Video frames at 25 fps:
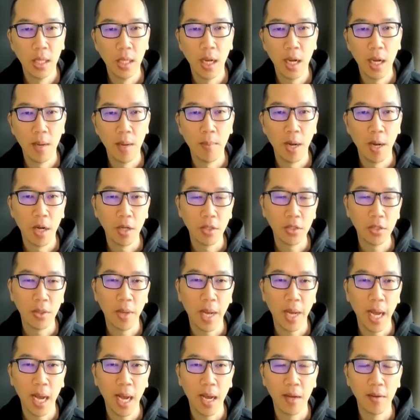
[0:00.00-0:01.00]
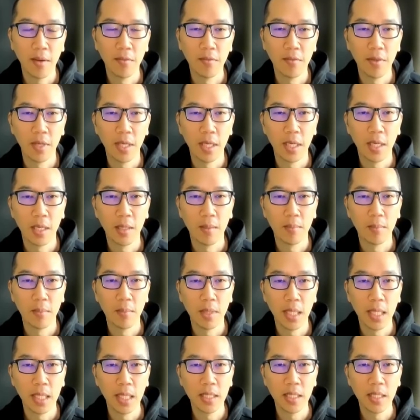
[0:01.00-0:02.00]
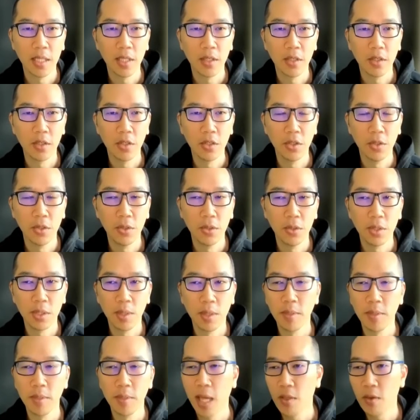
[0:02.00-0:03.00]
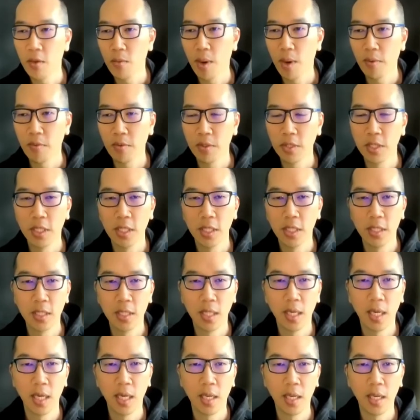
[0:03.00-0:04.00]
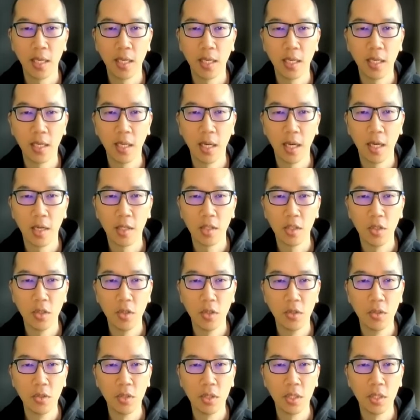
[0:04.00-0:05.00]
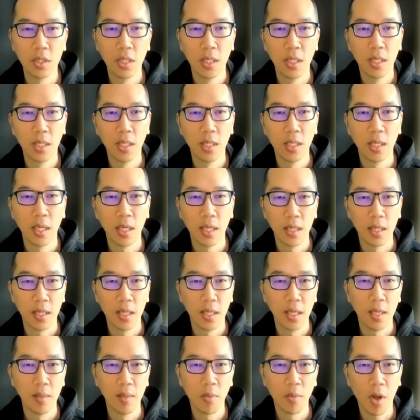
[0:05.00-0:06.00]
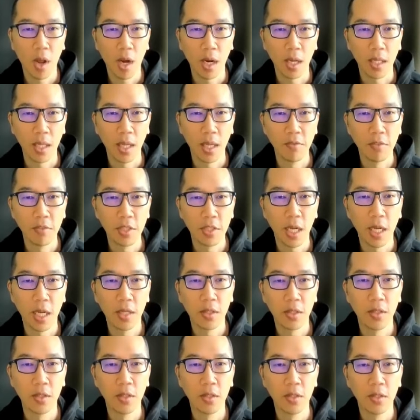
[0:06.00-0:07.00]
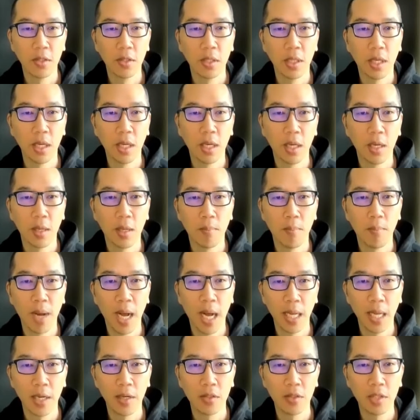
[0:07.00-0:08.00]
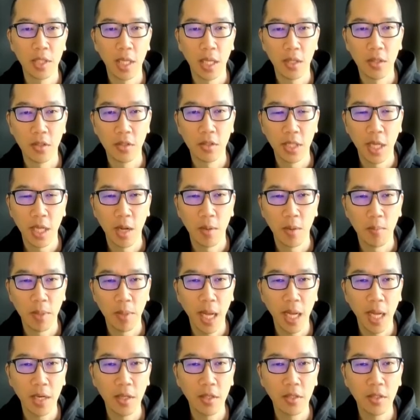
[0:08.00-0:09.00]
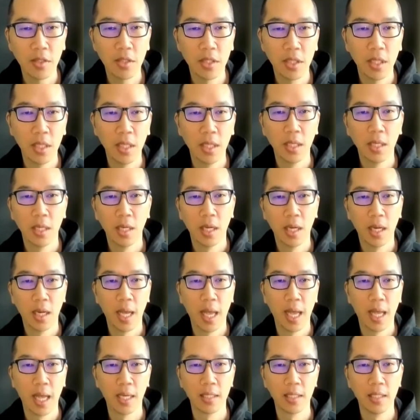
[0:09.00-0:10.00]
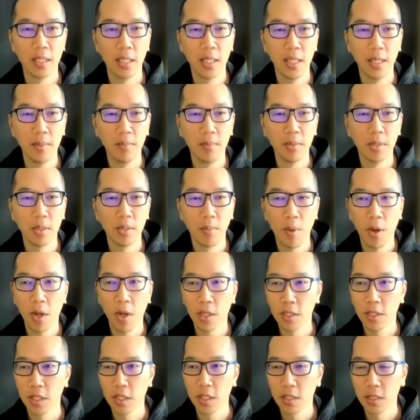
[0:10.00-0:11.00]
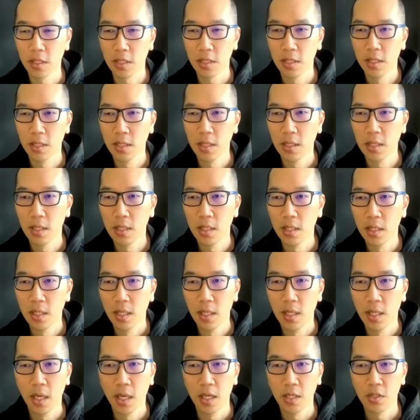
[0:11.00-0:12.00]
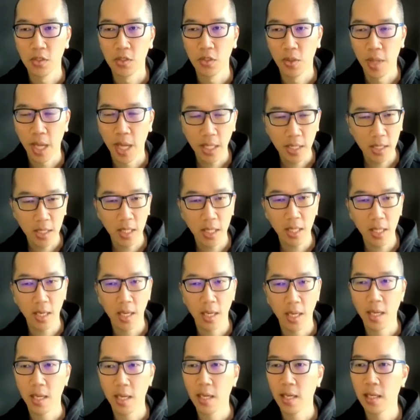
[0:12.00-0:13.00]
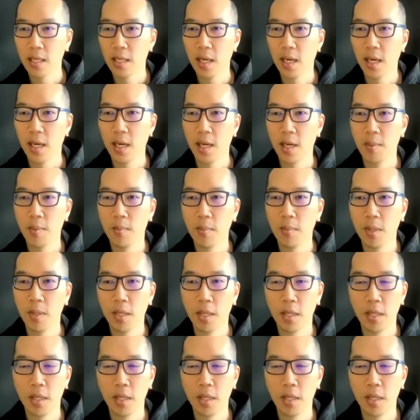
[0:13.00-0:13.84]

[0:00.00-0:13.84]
I also have links here to some of the other references that I used, like the product lifecycle, Pioneer Settlers Town Planners, and team topologies. So that's it, and I'm